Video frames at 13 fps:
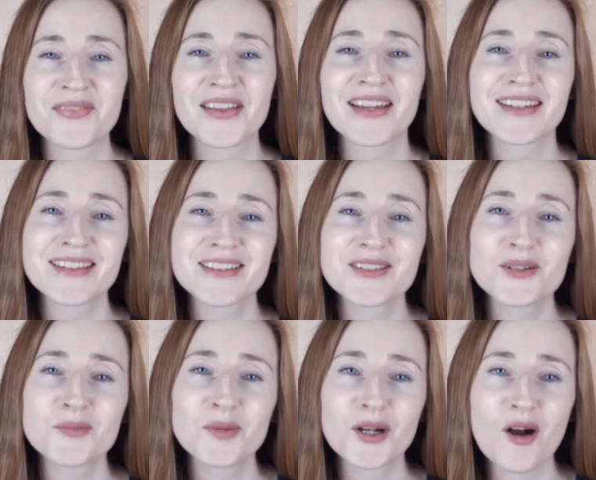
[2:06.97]
It is
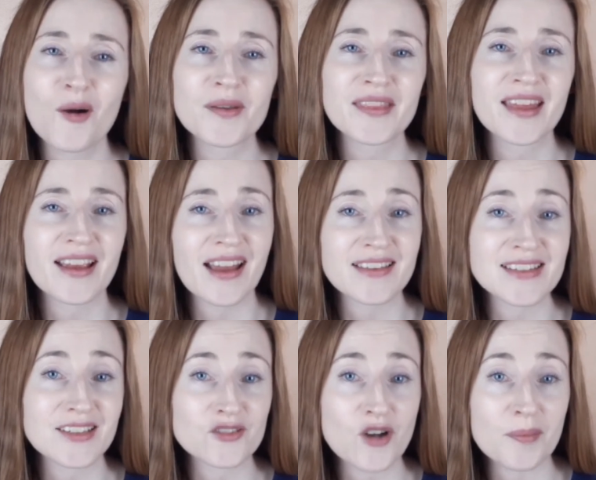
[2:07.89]
super common that cats
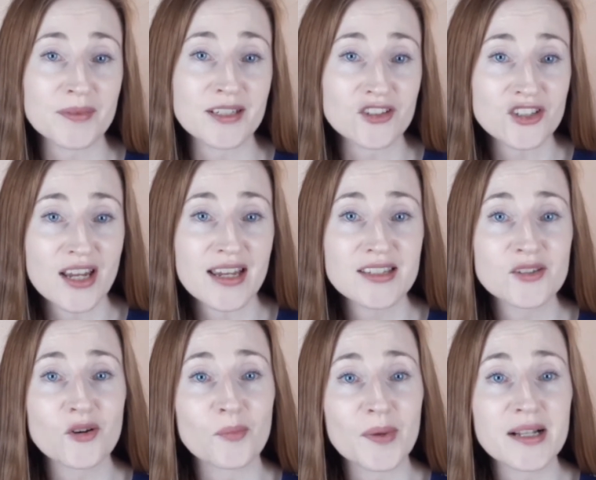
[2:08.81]
get trapped in sheds
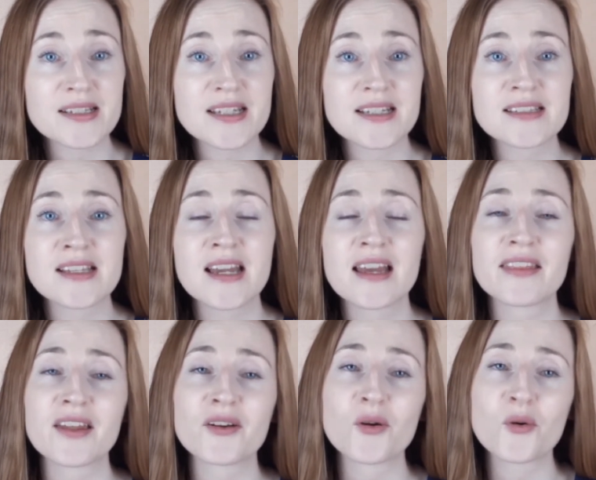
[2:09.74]
or buildings
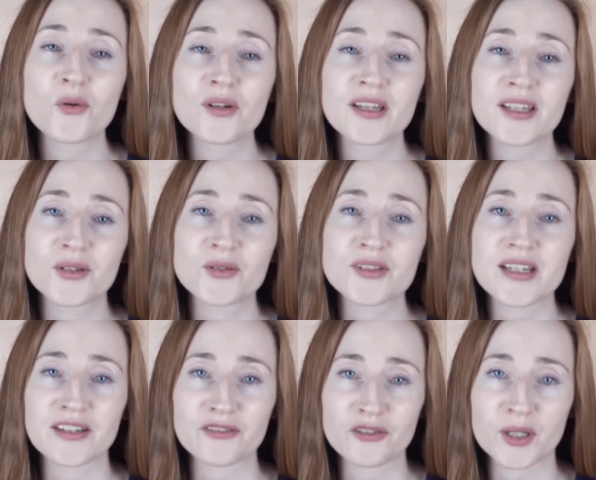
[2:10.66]
that are only used
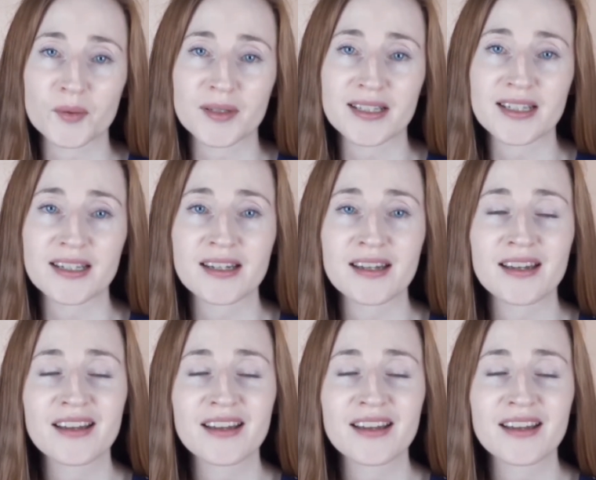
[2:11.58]
infrequently.